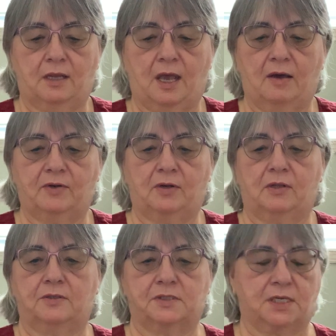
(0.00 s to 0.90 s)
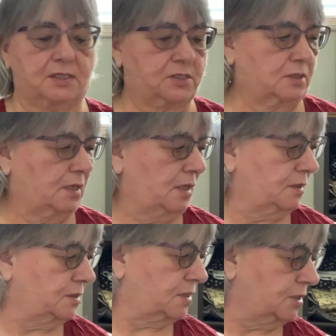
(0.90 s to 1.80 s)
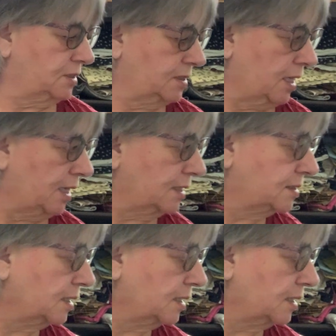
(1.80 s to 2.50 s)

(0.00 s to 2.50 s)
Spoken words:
having all those extra colors just adds